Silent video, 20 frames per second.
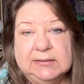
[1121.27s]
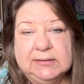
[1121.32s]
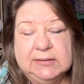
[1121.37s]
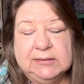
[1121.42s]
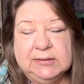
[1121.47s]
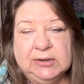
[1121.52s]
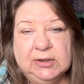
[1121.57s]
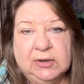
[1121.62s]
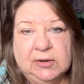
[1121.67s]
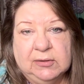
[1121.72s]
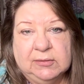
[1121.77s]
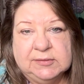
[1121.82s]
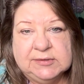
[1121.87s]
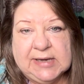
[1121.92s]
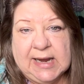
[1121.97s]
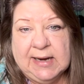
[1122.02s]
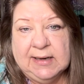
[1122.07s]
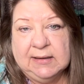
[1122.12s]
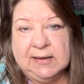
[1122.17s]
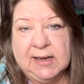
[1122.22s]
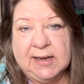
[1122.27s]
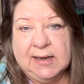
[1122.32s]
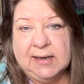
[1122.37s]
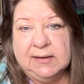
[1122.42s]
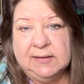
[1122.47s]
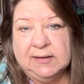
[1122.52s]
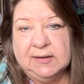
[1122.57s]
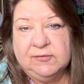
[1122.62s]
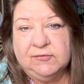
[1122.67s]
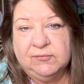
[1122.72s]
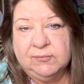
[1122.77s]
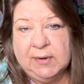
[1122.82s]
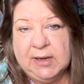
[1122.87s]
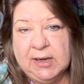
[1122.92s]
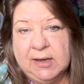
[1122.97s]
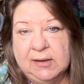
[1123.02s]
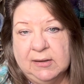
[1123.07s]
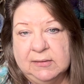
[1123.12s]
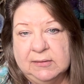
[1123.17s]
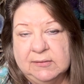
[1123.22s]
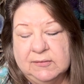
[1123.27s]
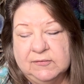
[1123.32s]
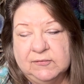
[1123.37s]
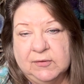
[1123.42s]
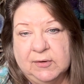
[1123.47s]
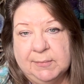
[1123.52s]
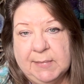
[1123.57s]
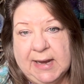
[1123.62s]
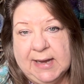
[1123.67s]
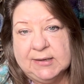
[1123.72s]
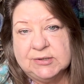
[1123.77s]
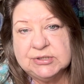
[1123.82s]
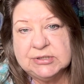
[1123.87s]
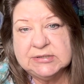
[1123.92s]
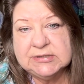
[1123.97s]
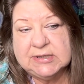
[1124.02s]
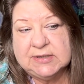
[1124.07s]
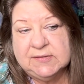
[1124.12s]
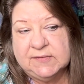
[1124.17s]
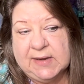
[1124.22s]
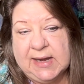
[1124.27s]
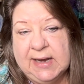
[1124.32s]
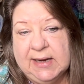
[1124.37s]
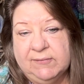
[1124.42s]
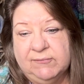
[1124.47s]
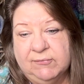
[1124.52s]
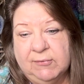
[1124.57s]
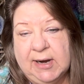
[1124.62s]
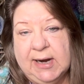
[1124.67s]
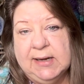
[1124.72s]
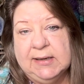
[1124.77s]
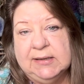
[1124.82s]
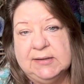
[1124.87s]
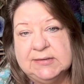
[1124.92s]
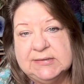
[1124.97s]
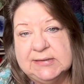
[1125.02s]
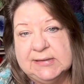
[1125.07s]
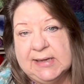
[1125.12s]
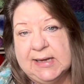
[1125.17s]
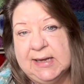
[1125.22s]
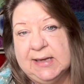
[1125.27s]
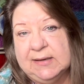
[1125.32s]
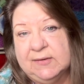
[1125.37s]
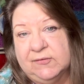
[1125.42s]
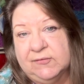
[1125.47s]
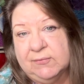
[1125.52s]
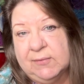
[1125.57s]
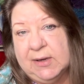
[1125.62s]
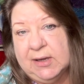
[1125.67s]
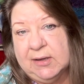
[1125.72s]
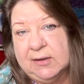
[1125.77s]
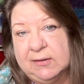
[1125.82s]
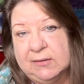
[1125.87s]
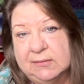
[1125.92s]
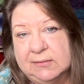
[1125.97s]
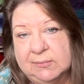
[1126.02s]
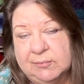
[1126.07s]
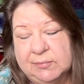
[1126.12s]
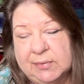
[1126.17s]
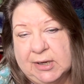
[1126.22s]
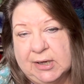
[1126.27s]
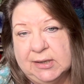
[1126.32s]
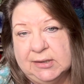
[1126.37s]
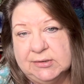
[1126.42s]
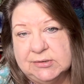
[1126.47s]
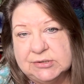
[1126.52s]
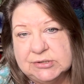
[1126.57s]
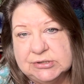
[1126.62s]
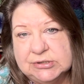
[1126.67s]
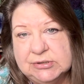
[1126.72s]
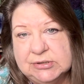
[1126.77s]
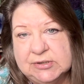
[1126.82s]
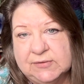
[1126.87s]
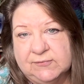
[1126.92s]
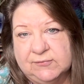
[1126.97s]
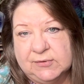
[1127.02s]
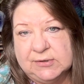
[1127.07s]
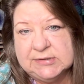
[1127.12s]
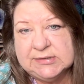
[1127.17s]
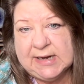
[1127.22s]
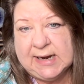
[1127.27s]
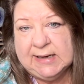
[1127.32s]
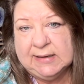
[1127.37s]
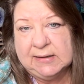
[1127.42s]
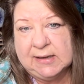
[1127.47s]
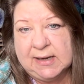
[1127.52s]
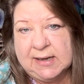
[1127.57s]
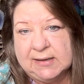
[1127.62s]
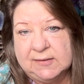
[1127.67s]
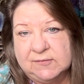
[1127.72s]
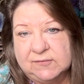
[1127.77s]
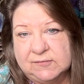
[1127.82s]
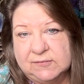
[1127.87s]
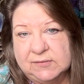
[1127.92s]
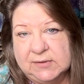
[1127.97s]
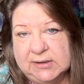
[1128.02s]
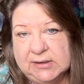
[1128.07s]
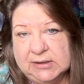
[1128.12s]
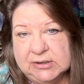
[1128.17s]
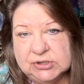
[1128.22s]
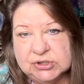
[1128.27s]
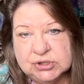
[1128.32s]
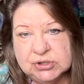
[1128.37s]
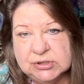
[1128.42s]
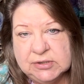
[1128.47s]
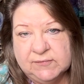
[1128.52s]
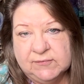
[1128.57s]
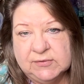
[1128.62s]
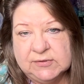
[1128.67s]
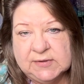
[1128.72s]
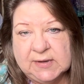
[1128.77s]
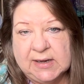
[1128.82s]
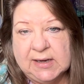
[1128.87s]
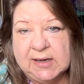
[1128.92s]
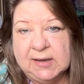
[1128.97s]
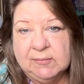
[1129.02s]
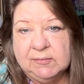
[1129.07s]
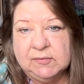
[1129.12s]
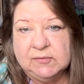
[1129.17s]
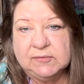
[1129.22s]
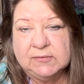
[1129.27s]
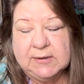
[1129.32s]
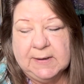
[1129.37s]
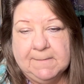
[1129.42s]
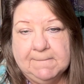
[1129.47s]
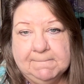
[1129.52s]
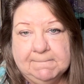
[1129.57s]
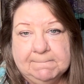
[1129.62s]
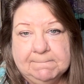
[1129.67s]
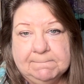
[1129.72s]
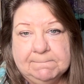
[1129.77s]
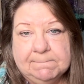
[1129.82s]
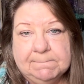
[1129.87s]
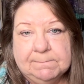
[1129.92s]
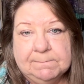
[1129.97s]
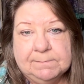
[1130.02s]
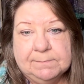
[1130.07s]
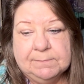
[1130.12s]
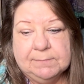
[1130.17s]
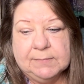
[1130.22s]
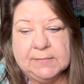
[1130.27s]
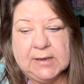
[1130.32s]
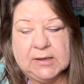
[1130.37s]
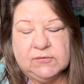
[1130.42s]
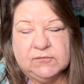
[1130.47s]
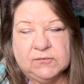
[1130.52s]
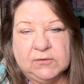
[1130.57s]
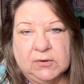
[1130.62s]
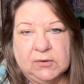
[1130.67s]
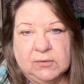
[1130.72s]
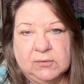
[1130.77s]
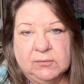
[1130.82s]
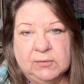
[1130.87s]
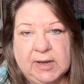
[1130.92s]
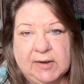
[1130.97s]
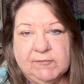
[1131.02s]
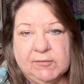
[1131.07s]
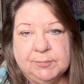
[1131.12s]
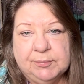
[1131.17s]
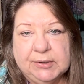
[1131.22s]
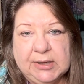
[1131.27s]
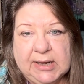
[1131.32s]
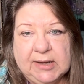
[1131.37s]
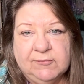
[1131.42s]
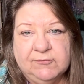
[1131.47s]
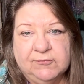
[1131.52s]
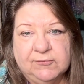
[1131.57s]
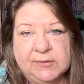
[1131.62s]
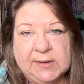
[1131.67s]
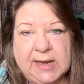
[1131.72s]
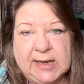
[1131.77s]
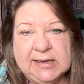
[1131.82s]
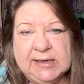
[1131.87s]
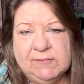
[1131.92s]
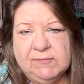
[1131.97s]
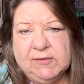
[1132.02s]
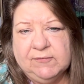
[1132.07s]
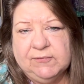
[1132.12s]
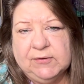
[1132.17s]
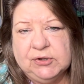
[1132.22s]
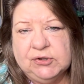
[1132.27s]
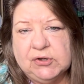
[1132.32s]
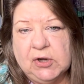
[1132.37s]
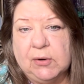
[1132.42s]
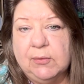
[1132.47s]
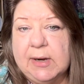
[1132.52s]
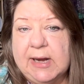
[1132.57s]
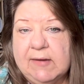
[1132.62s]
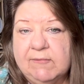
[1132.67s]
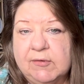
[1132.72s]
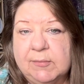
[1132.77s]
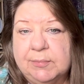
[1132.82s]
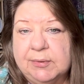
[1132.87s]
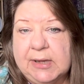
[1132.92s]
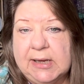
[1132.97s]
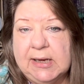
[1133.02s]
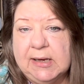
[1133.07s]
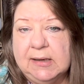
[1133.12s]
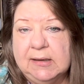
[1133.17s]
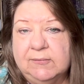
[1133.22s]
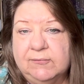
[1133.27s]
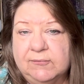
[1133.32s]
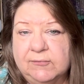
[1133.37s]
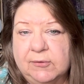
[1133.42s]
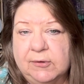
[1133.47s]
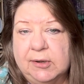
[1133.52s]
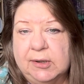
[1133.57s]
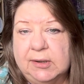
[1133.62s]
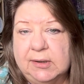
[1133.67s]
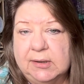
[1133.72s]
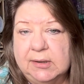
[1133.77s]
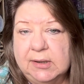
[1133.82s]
you know, dye lot as well, so it matches, because I ran into that as well. Bought 2 different dye lots 2 different times. So have a plan for that. Even if you don't have a plan for it,